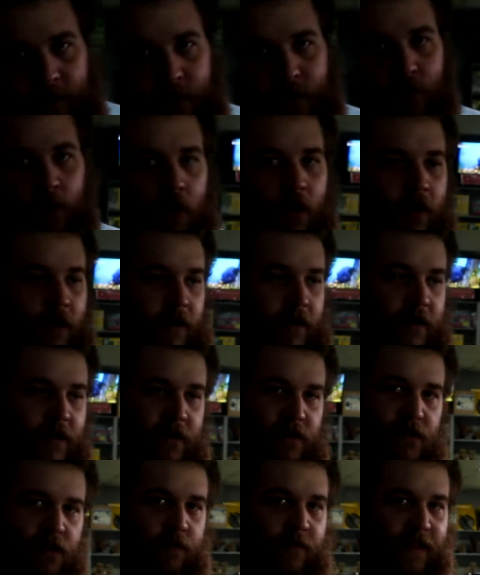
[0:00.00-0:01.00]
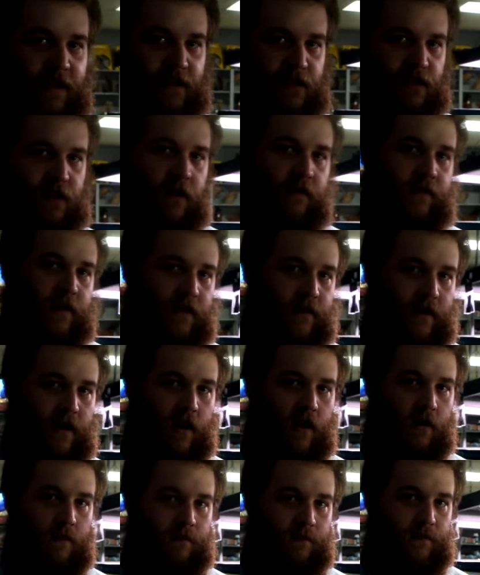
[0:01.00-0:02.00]
you are going to get some of that stuff in
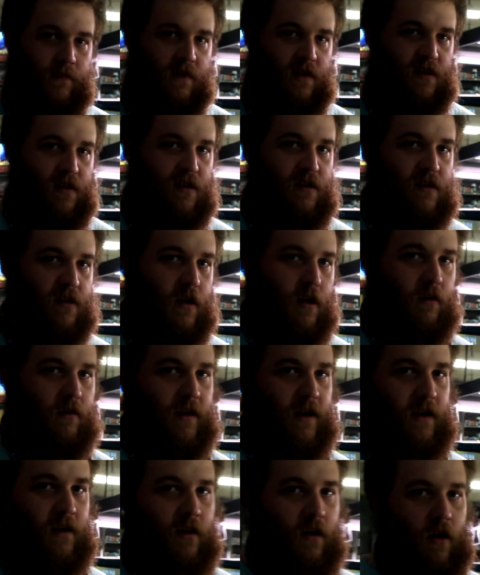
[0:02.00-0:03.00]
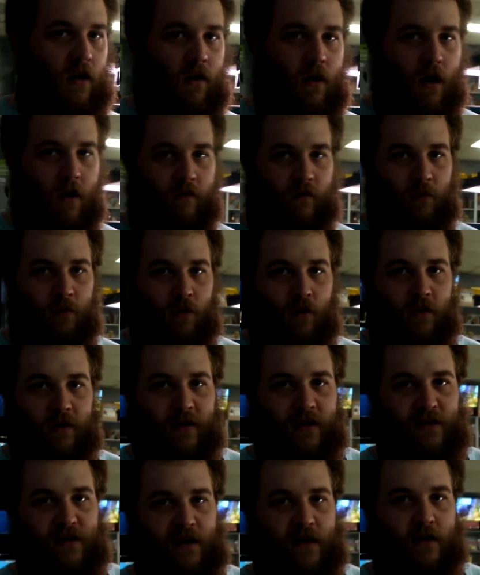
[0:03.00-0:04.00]
there. So there's no need to go overboard,
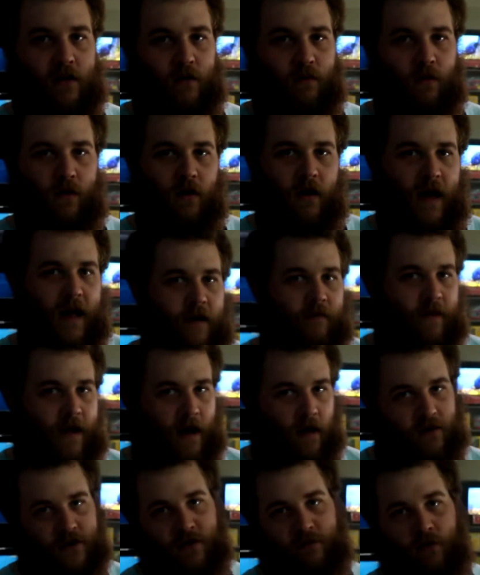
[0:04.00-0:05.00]
because then you will have algae